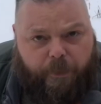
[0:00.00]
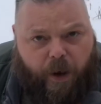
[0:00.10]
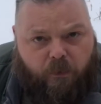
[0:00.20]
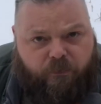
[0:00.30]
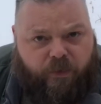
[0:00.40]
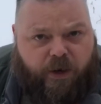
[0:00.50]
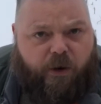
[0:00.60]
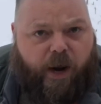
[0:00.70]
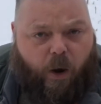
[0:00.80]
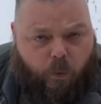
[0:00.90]
about
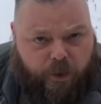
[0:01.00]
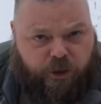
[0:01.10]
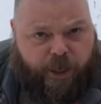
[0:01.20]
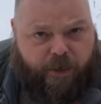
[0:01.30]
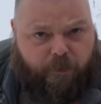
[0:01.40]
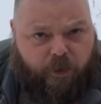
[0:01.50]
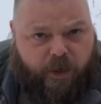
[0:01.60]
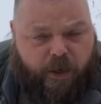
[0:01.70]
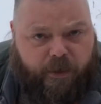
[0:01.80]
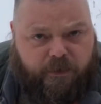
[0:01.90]
figuring out which animal
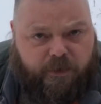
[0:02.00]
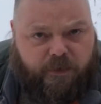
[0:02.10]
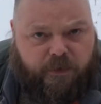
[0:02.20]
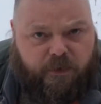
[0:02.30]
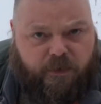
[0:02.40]
it is?